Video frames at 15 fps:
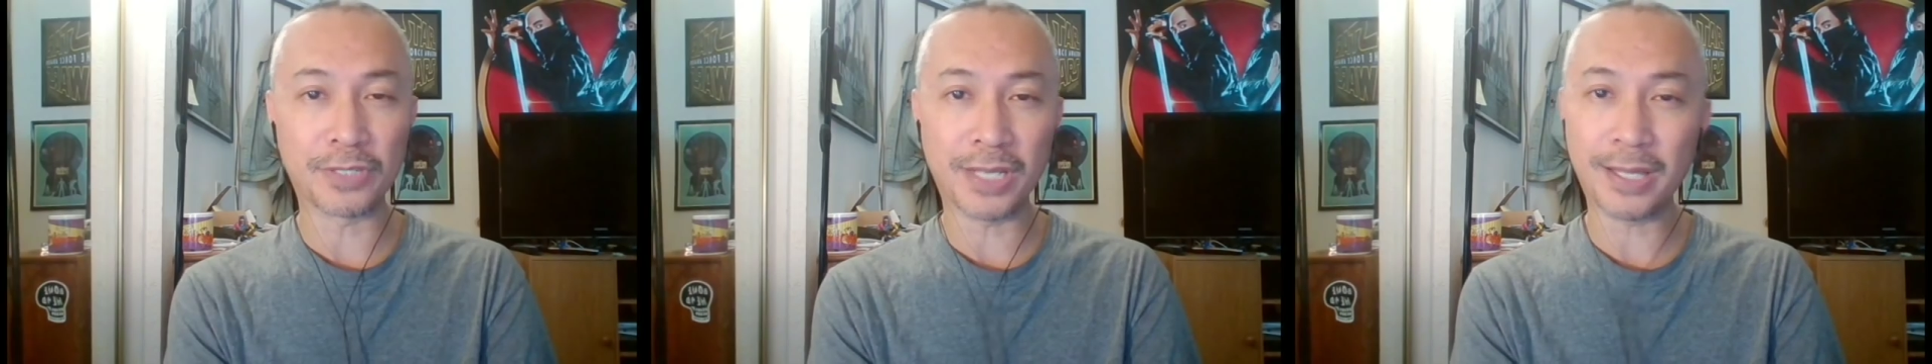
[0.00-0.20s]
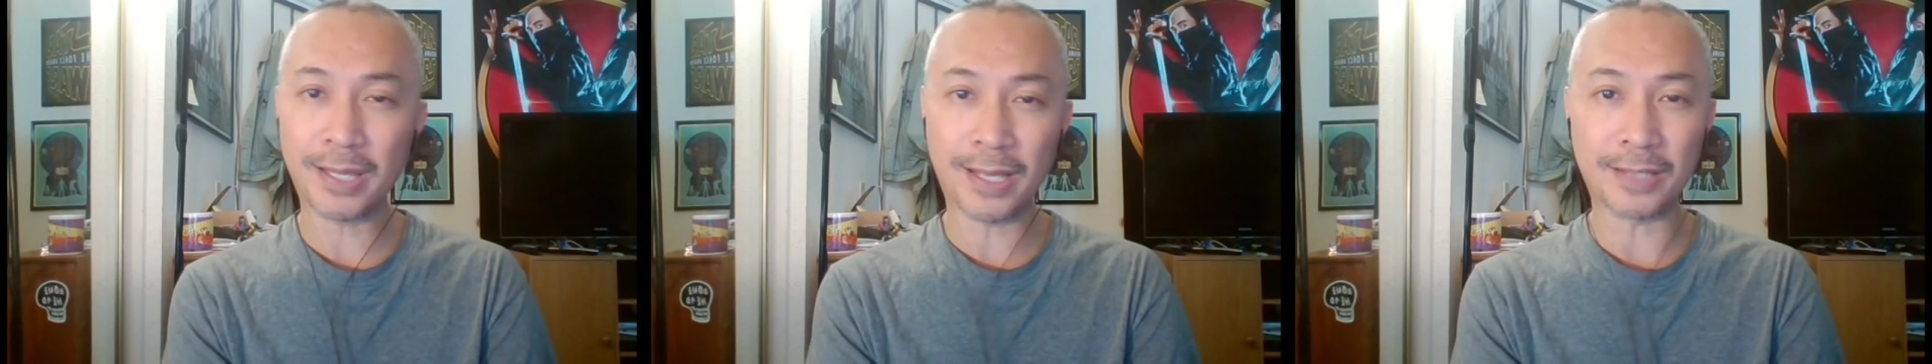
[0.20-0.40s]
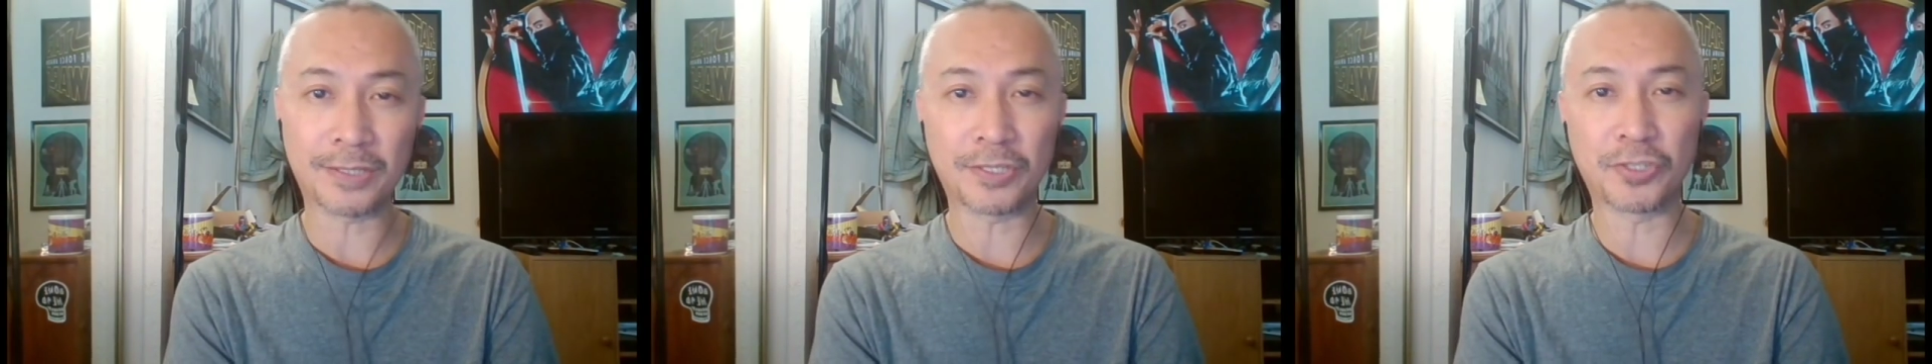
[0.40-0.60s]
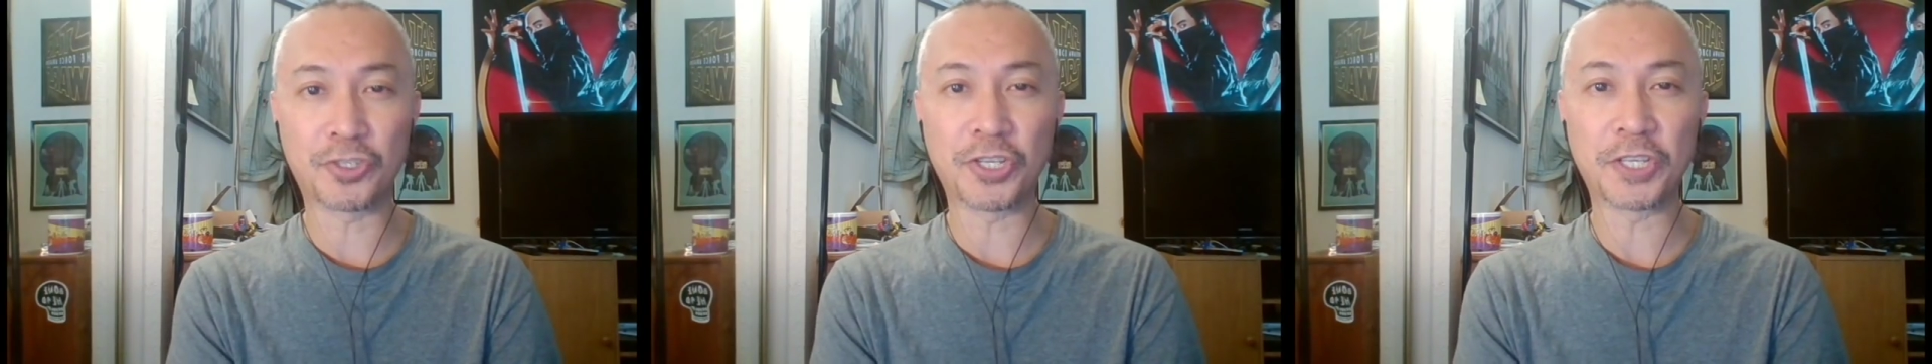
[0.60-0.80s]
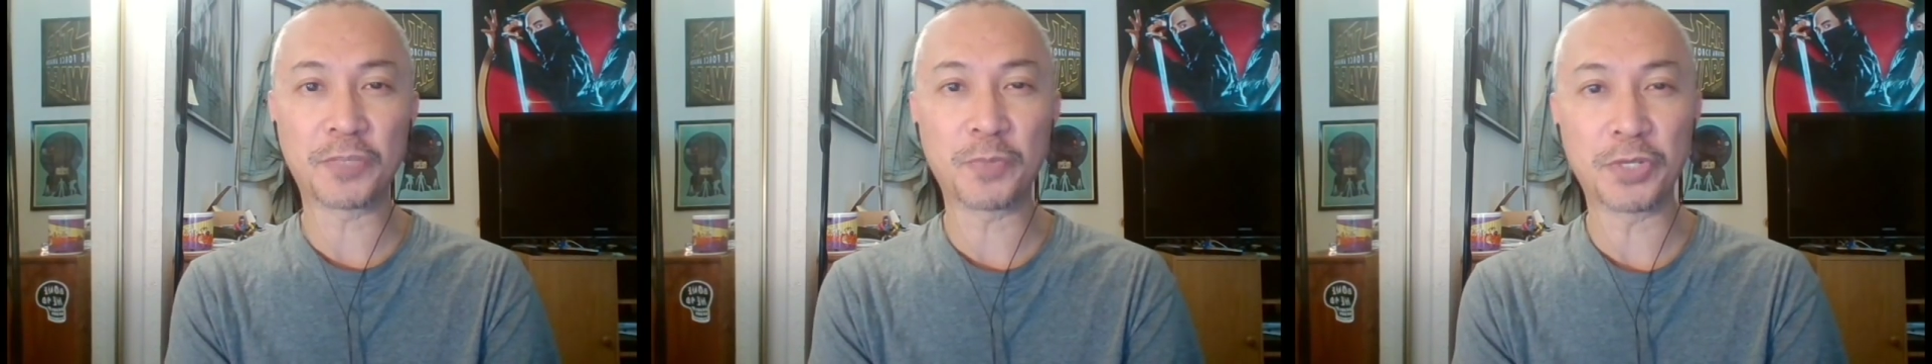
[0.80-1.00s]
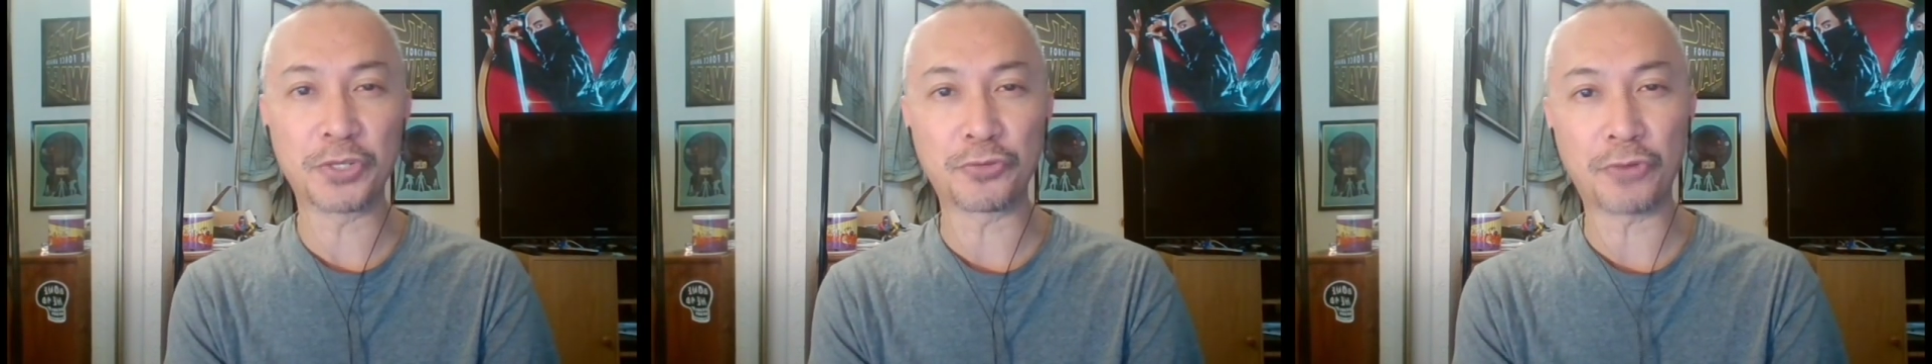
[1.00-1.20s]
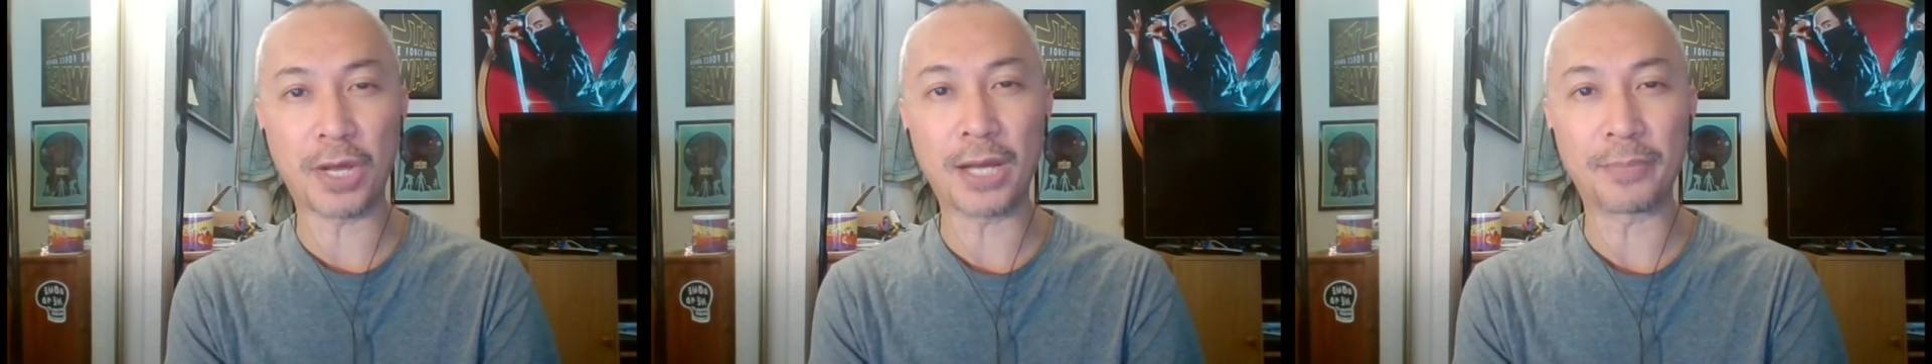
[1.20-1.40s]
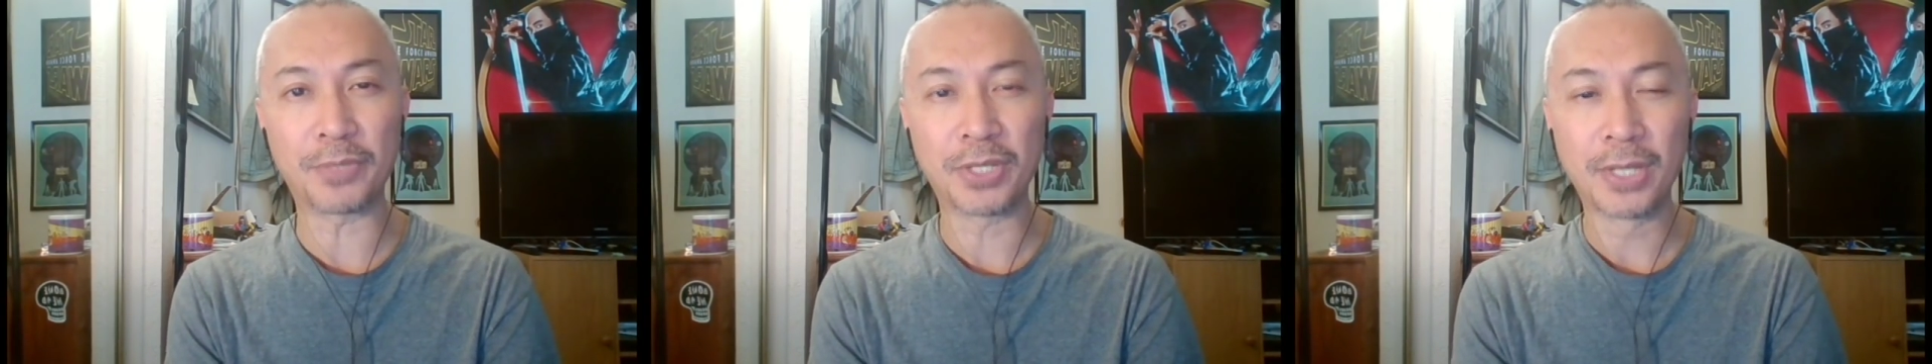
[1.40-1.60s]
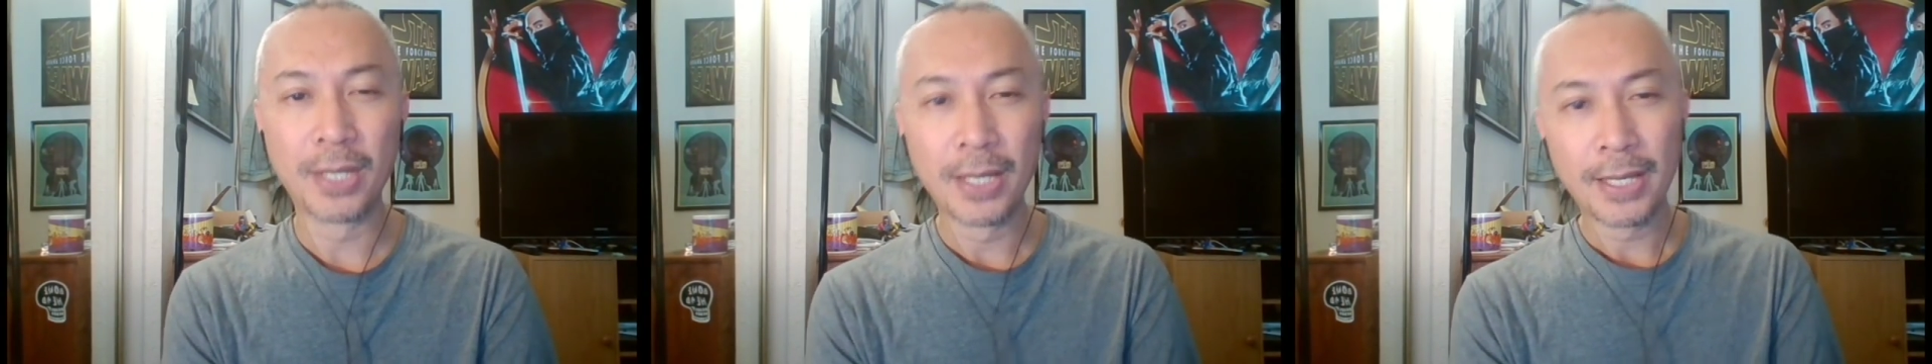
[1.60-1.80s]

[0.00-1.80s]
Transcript: Death House, has just been dropped.